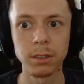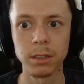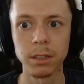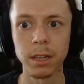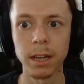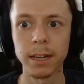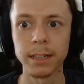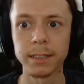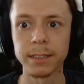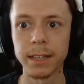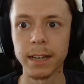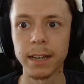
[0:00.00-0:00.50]

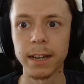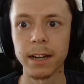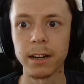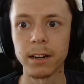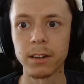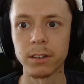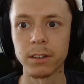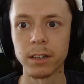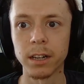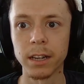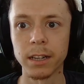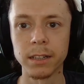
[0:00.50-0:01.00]
Like, they
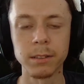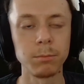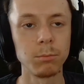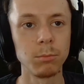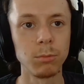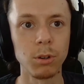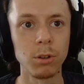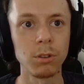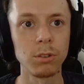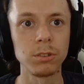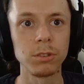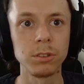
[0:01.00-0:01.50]
are like
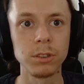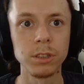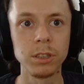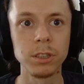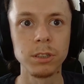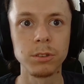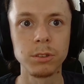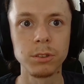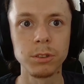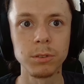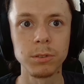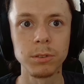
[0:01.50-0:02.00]
more
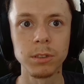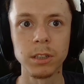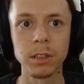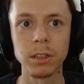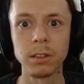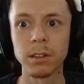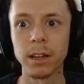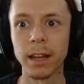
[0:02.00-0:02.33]
neutral,